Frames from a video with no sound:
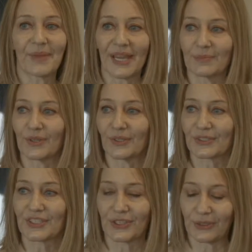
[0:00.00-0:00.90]
able
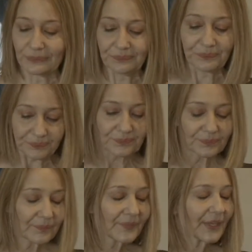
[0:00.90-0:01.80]
to
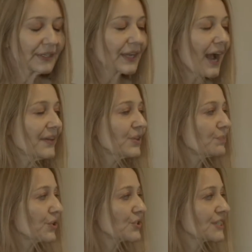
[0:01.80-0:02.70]
guide
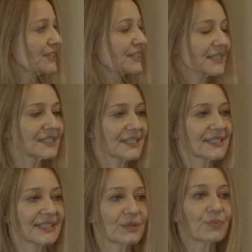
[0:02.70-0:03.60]
the person to
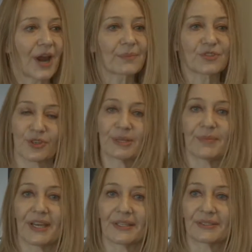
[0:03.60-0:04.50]
seek prompt
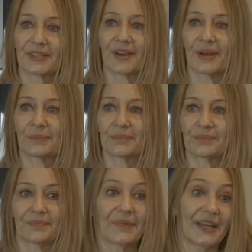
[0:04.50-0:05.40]
treatment,
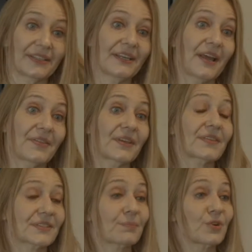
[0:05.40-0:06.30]
and I think
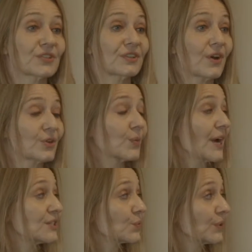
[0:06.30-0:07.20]
this person
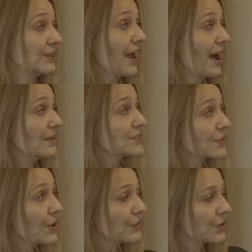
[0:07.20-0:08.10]
otherwise wouldn't have.
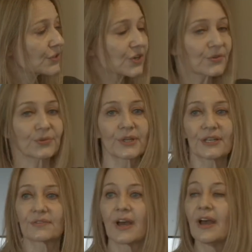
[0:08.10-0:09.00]
So those are three
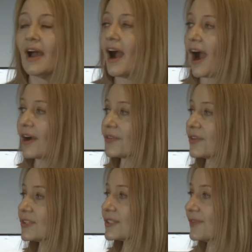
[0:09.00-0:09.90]
of
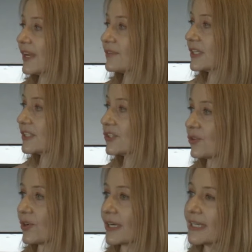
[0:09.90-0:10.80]
Arthur's favorite
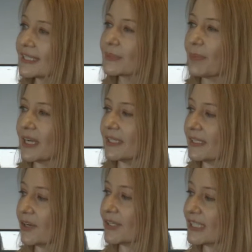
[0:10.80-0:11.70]
stories, but
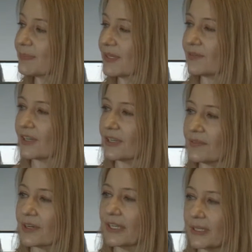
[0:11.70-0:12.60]
he's been very,
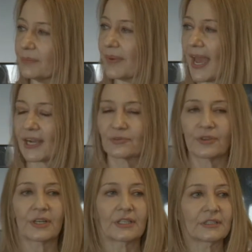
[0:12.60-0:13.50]
very
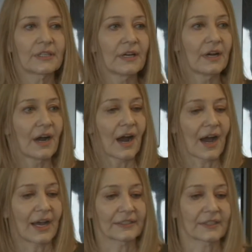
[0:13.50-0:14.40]
impactful
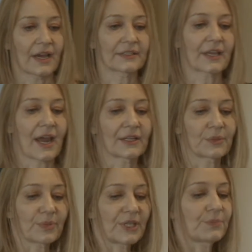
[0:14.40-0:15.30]
on
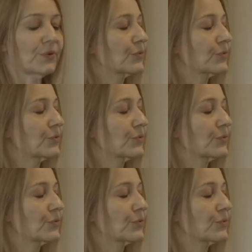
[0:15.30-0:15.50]
guiding people